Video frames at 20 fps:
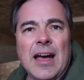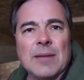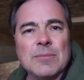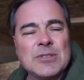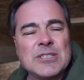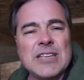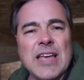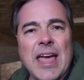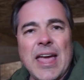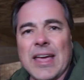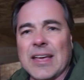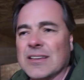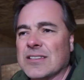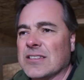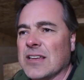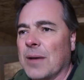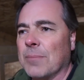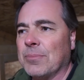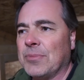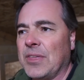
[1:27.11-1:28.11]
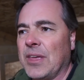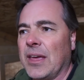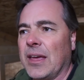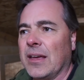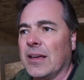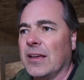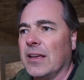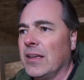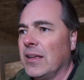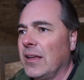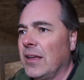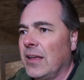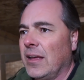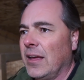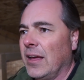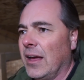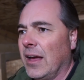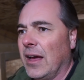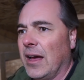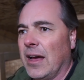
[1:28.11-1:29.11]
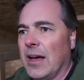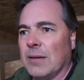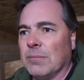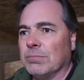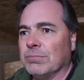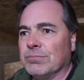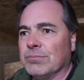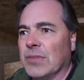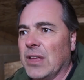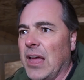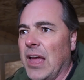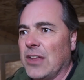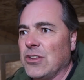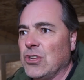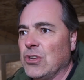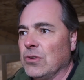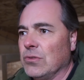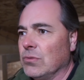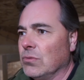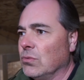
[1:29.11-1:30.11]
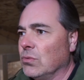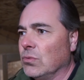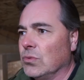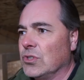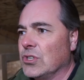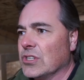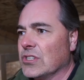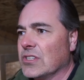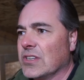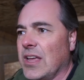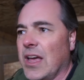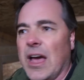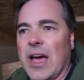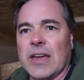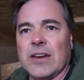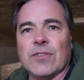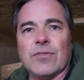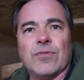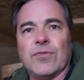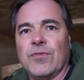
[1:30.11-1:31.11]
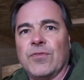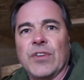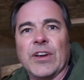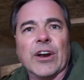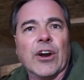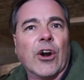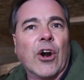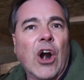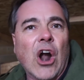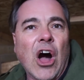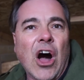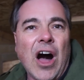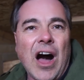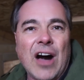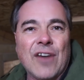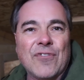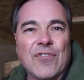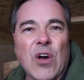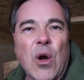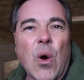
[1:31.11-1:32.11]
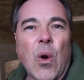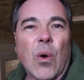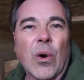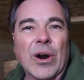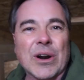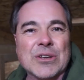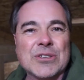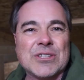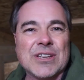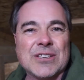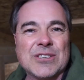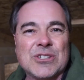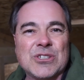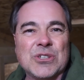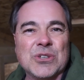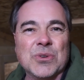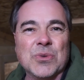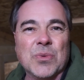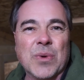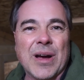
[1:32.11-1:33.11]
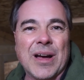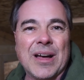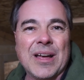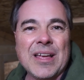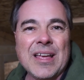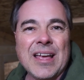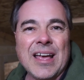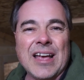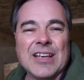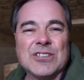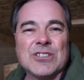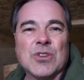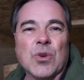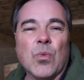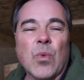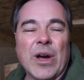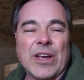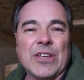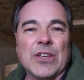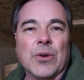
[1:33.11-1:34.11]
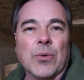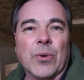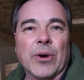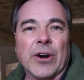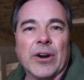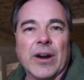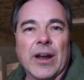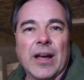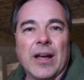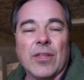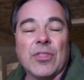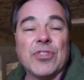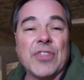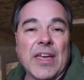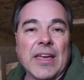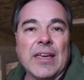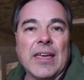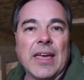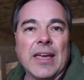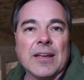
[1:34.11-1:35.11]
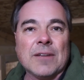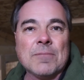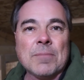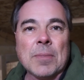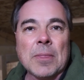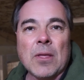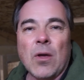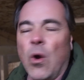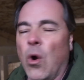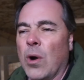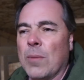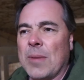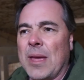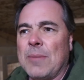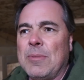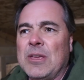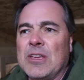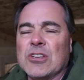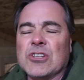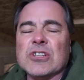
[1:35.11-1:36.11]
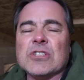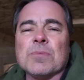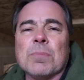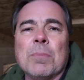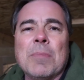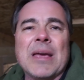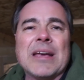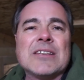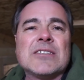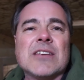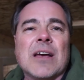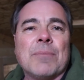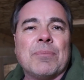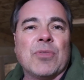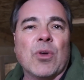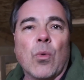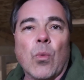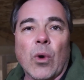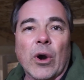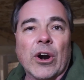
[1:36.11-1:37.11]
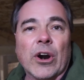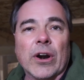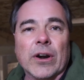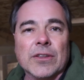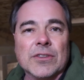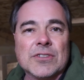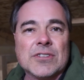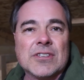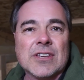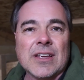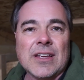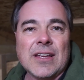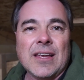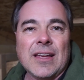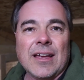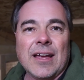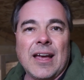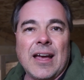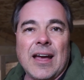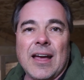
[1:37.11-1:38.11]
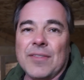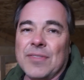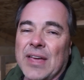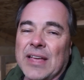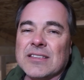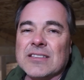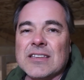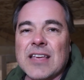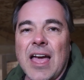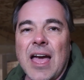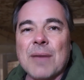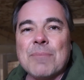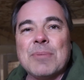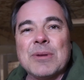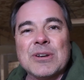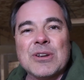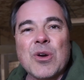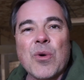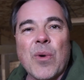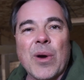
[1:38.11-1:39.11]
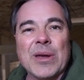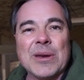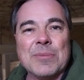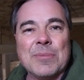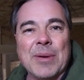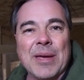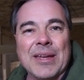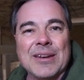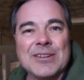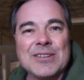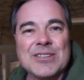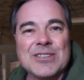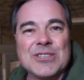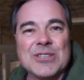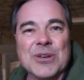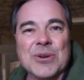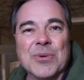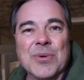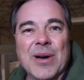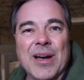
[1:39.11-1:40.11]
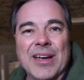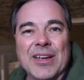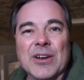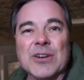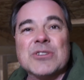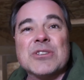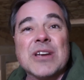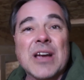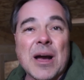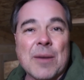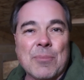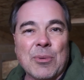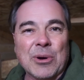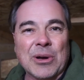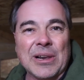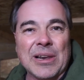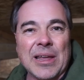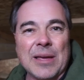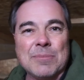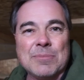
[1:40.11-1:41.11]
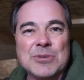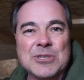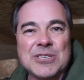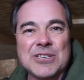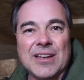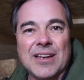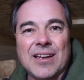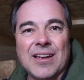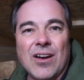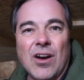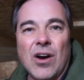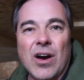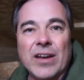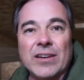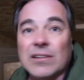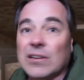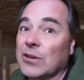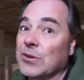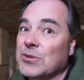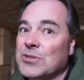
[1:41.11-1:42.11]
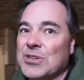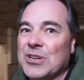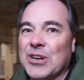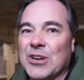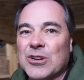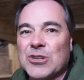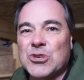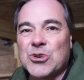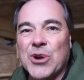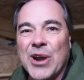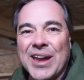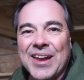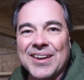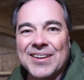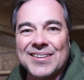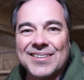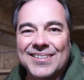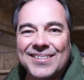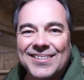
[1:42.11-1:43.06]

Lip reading: Saying something and you just kind of veer off course as to what you were thinking, or maybe you just mix up the words. That's happened quite a bit. So here's a couple clips on losing your train.